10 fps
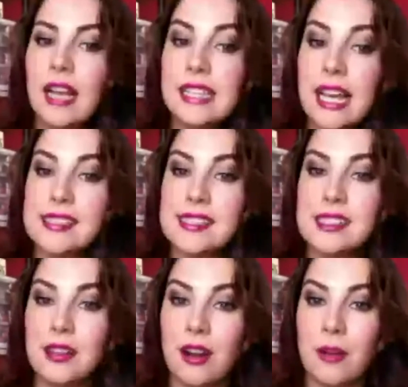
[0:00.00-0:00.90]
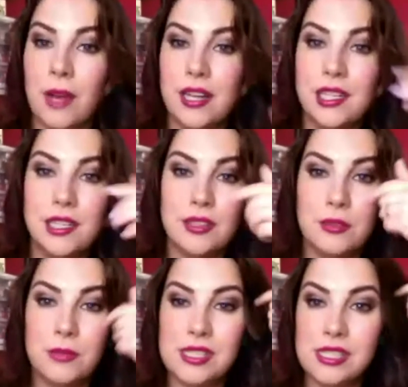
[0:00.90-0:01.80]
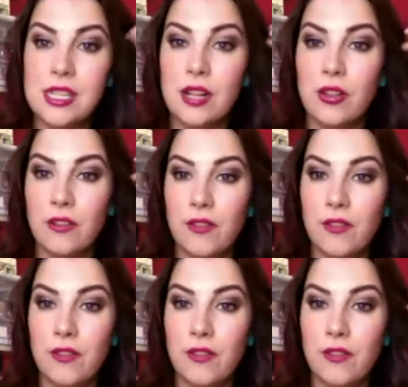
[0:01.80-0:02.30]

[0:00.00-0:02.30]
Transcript: Yes, the Armani Luminous Silk